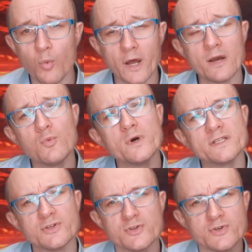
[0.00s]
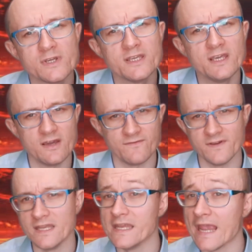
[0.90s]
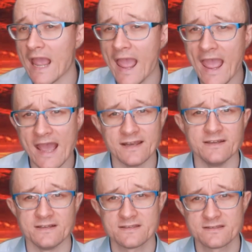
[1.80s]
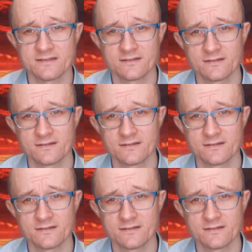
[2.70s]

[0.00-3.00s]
what I want you to give in your hand is